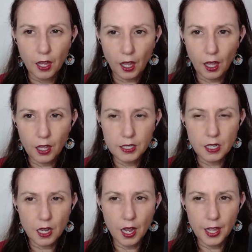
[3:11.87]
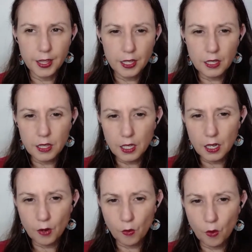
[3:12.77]
And I think the thing that
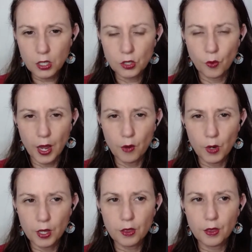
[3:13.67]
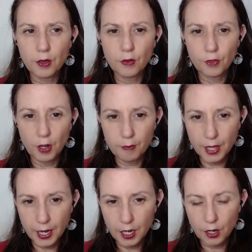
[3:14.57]
I walked away with from
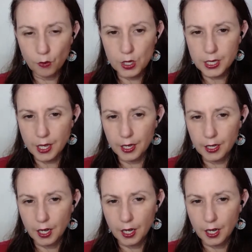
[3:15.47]
there was that